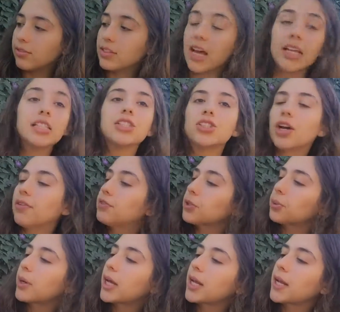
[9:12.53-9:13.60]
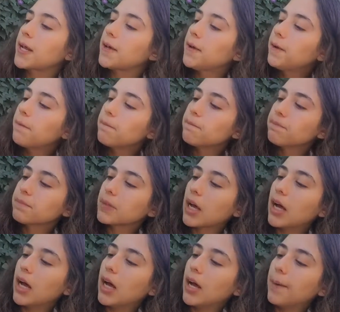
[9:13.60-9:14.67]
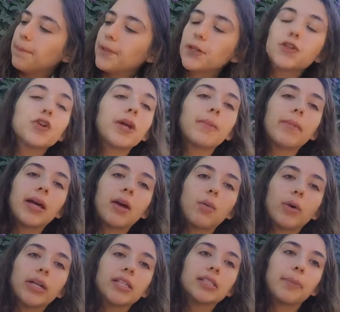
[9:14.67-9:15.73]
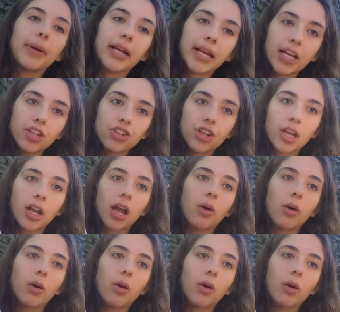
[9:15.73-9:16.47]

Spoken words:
of test do you have to run, the treatment, what is the medication,